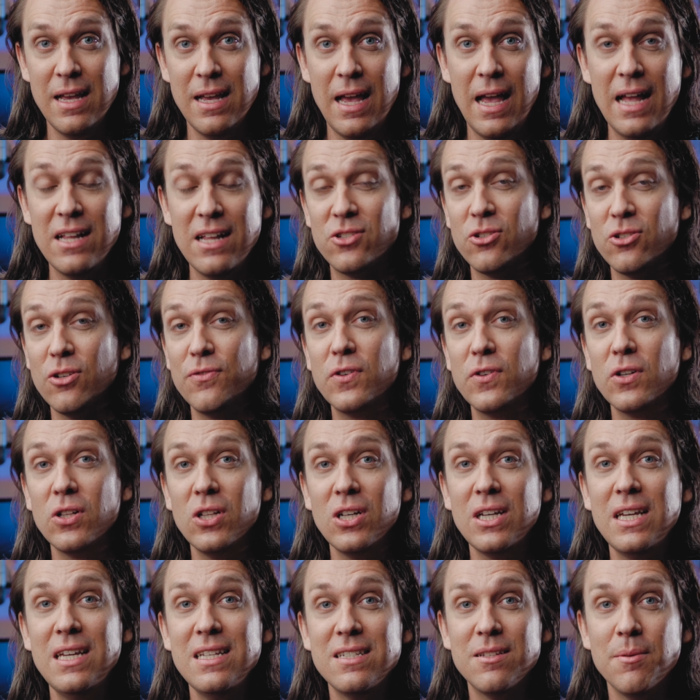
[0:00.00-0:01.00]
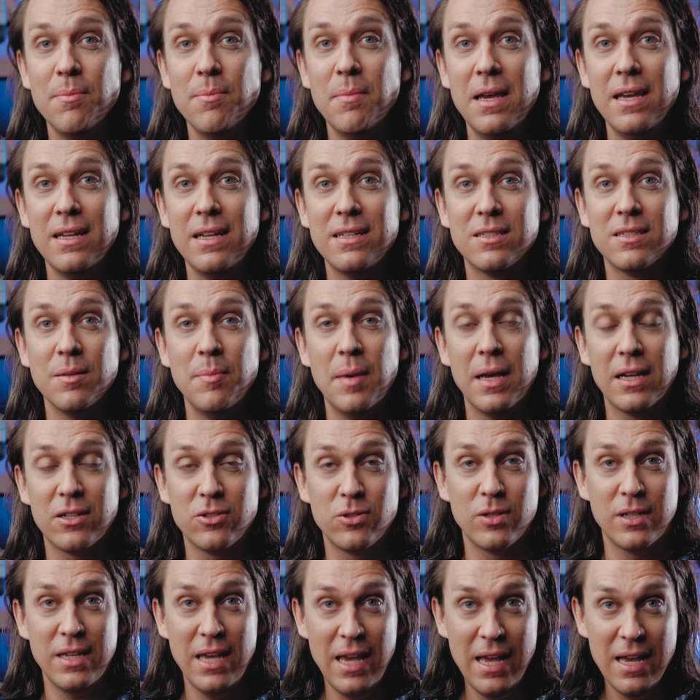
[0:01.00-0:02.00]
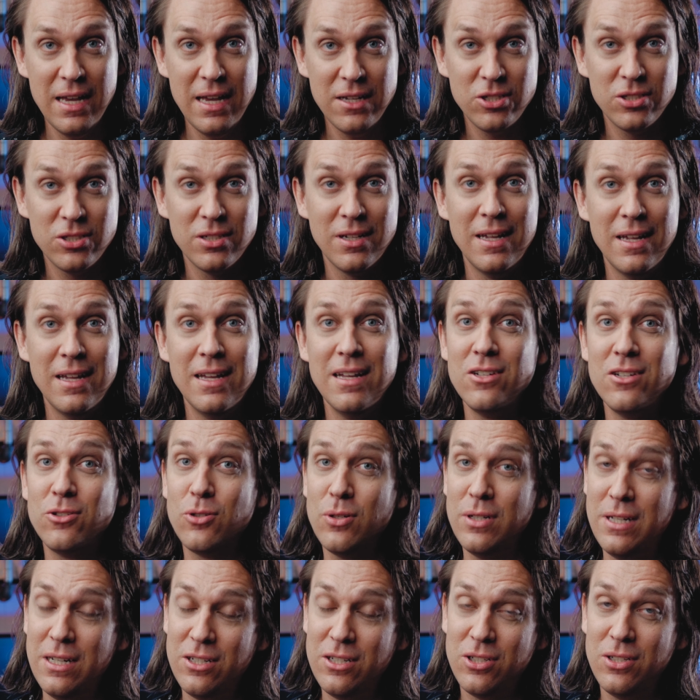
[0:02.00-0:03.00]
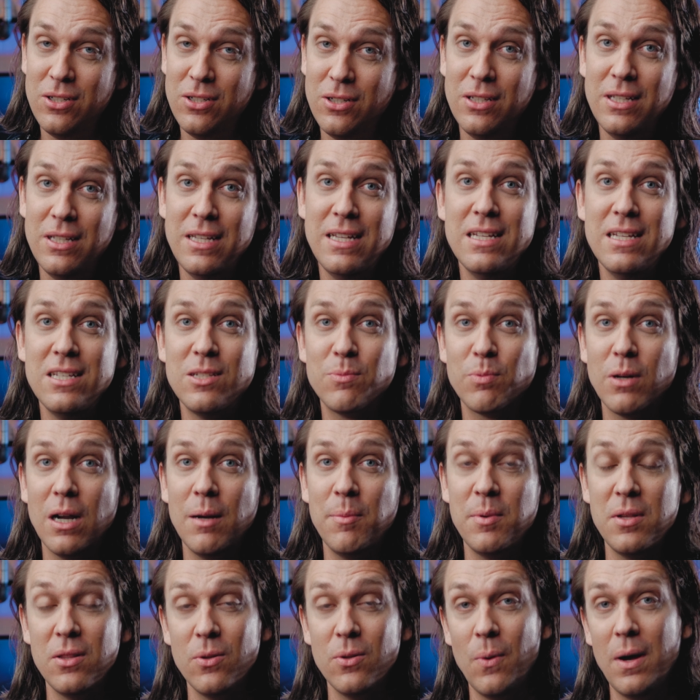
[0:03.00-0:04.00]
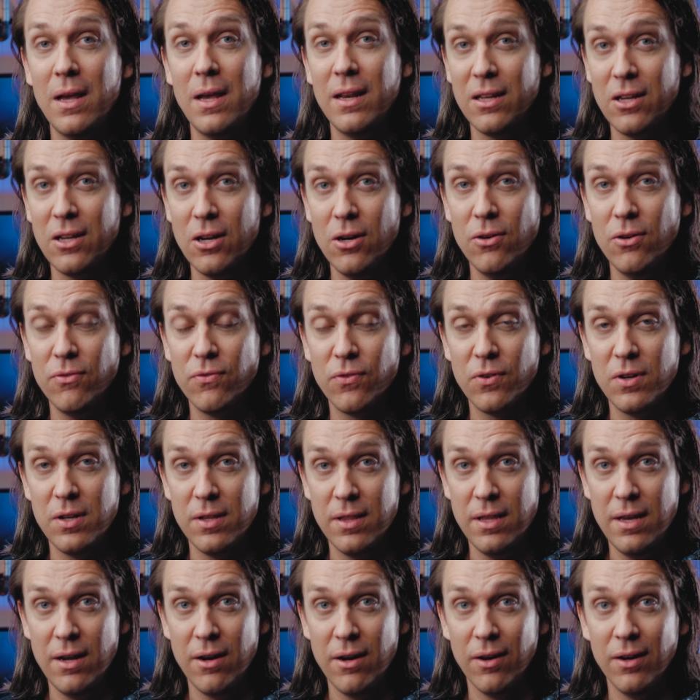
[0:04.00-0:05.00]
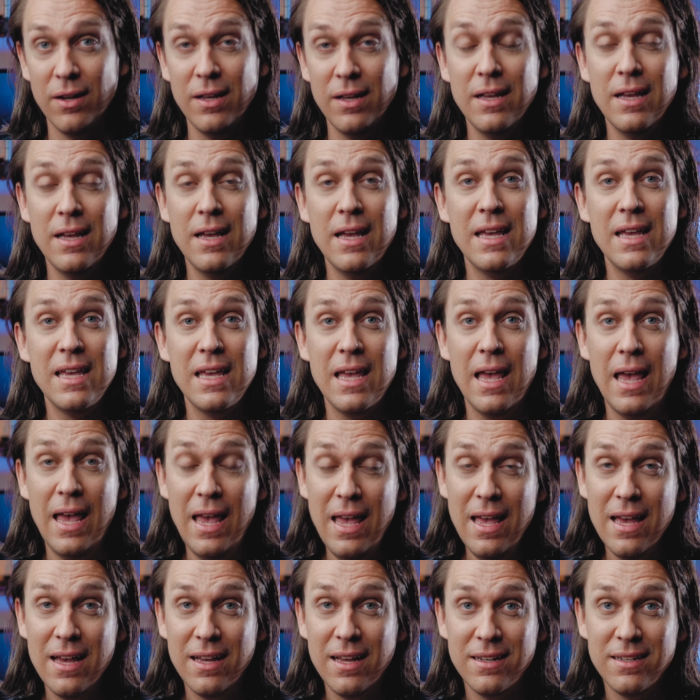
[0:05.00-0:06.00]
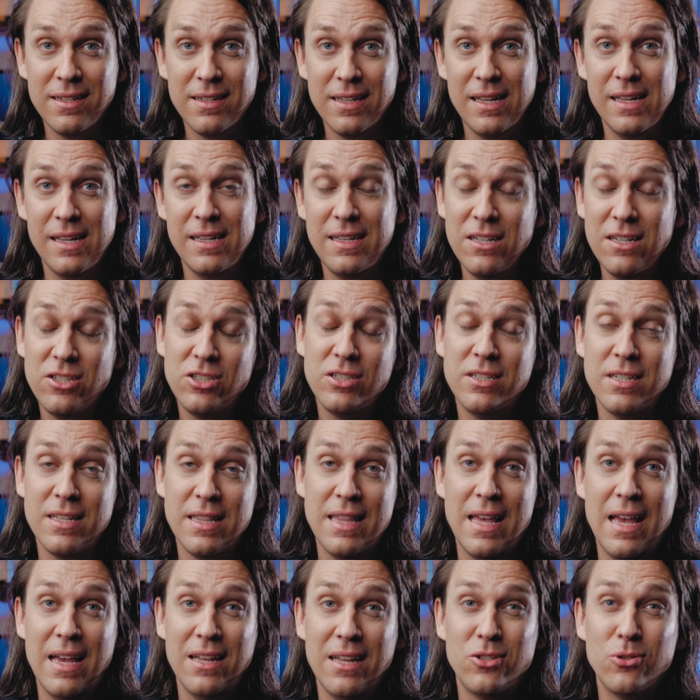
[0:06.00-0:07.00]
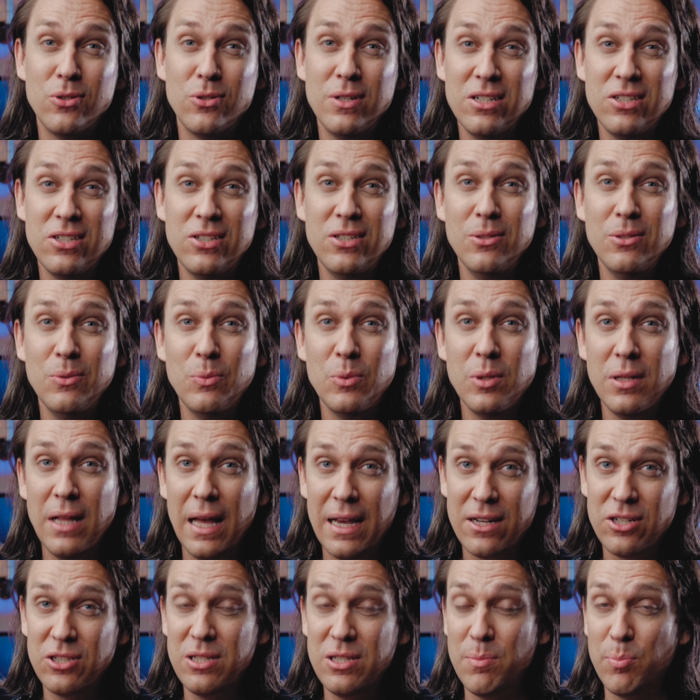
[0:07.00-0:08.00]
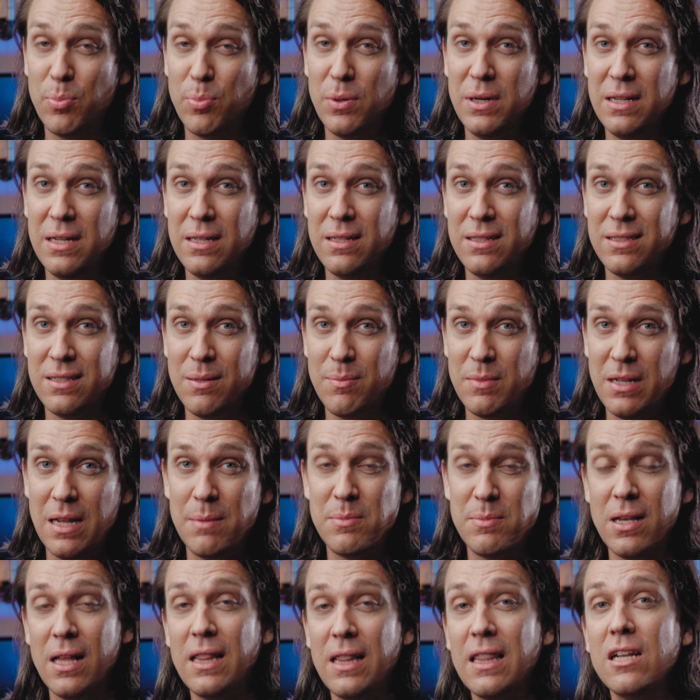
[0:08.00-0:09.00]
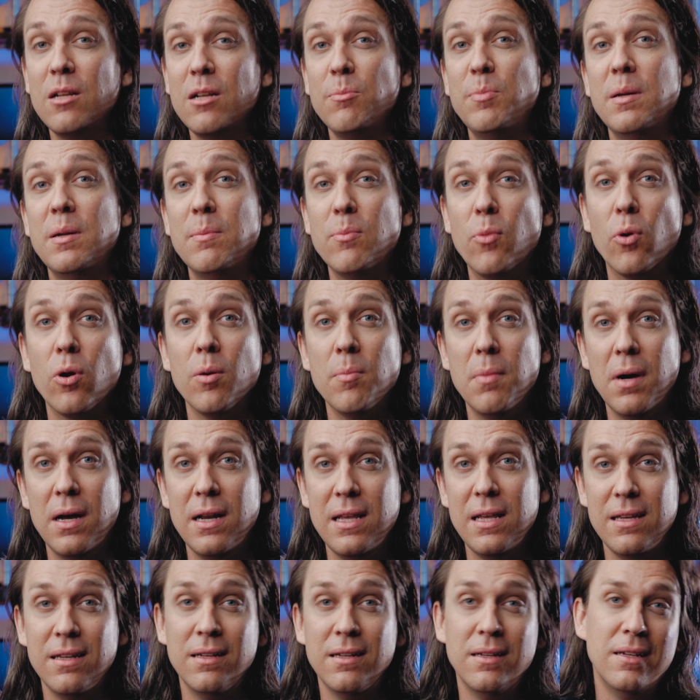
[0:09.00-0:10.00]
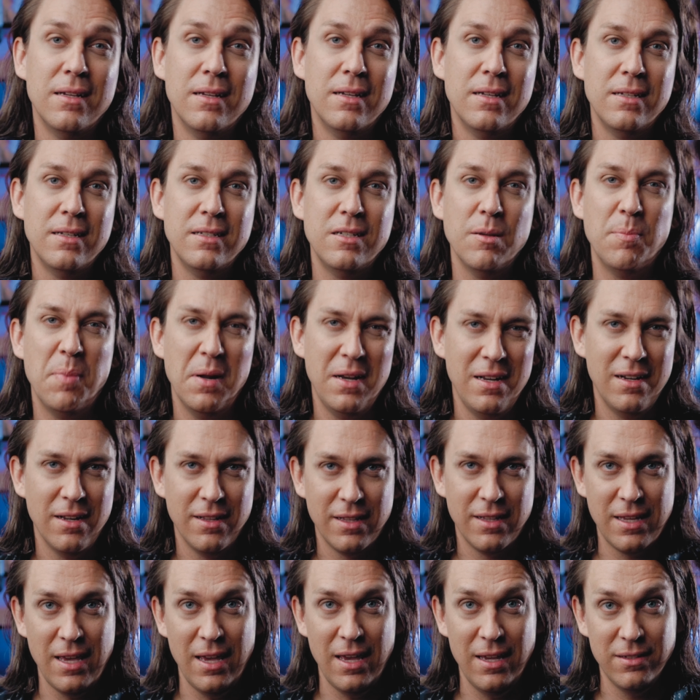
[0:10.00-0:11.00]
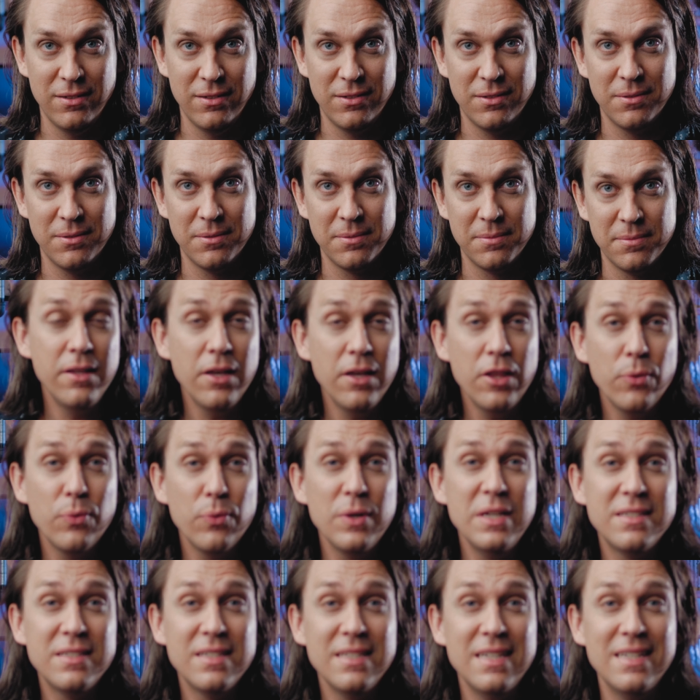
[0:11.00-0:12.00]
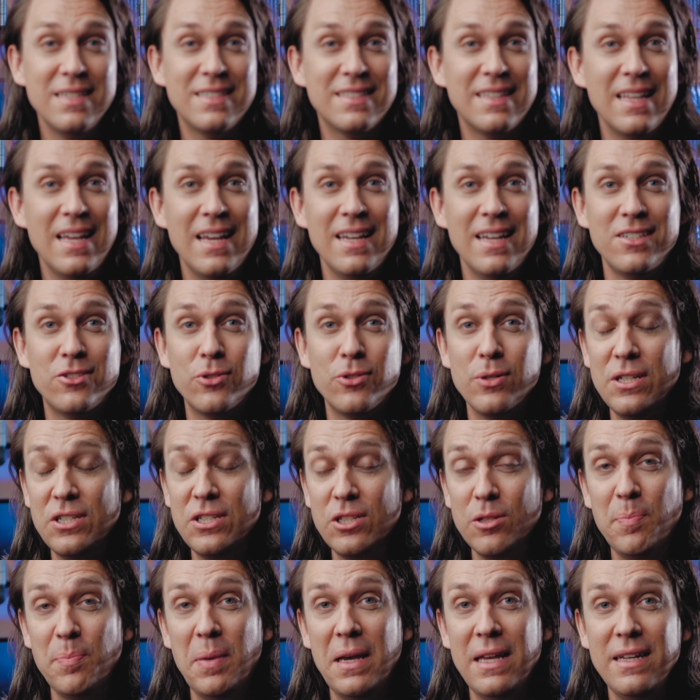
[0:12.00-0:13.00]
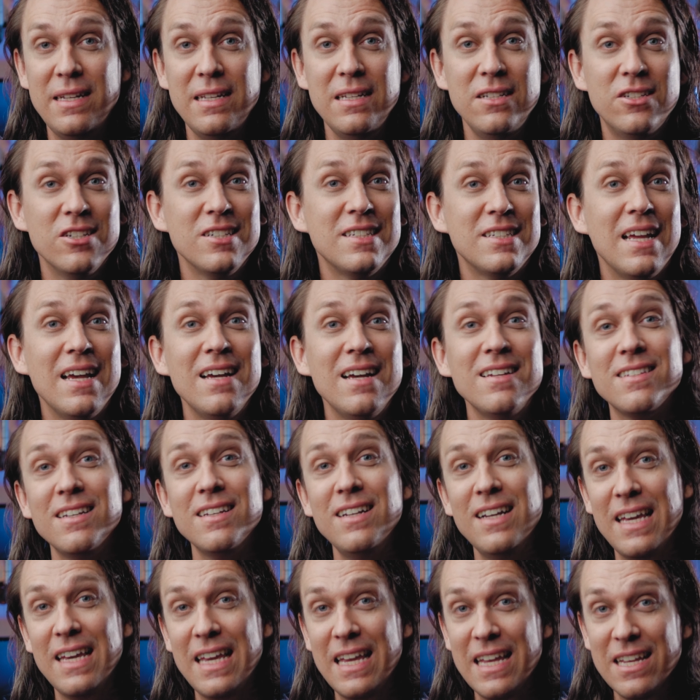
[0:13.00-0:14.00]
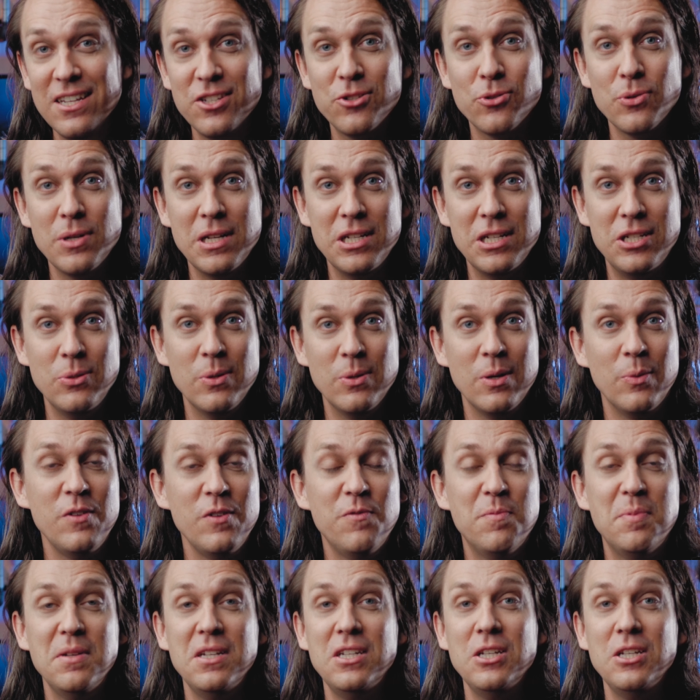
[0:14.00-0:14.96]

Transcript: And so if you're looking to make some extra cash, traditional is probably the way to go for you there. And in addition to that, traditional will actually bring sometimes a little bit more money depending on the case. The other reason is that traditional painting just has a history to it. We've been